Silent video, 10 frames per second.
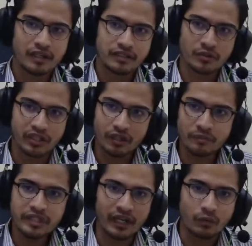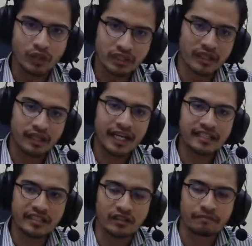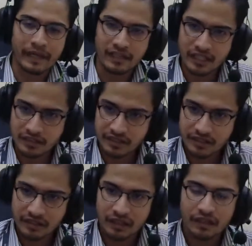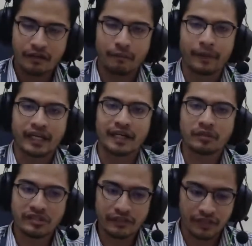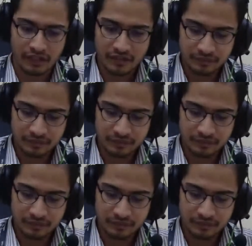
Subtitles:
So in computer network, a collection of packets make up the traffic.